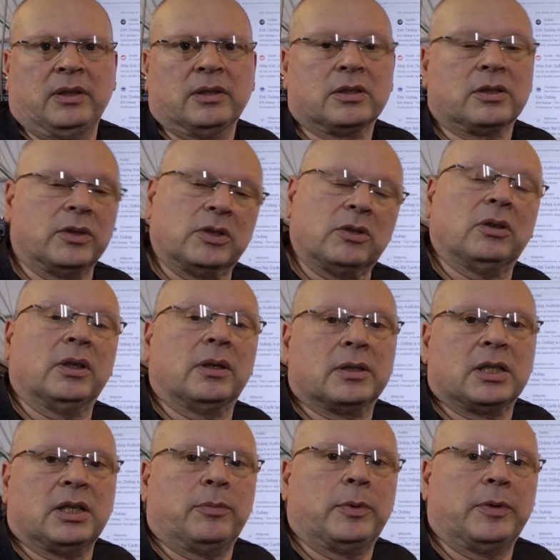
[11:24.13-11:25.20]
So he's calling
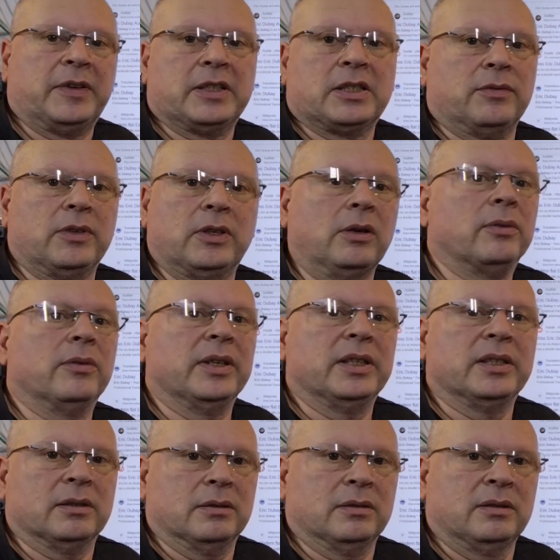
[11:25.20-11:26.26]
himself professor for no
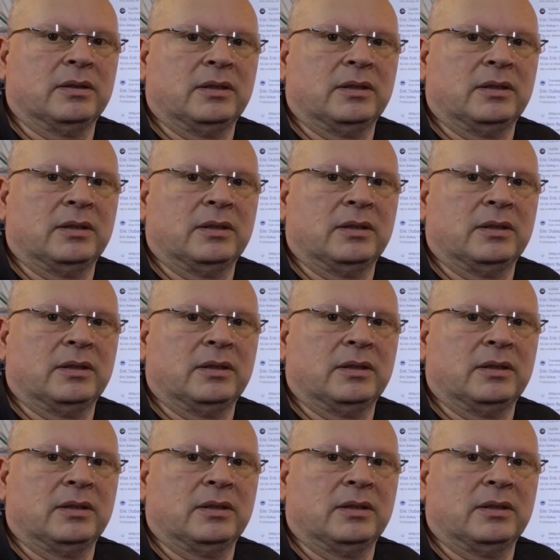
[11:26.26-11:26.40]
reason.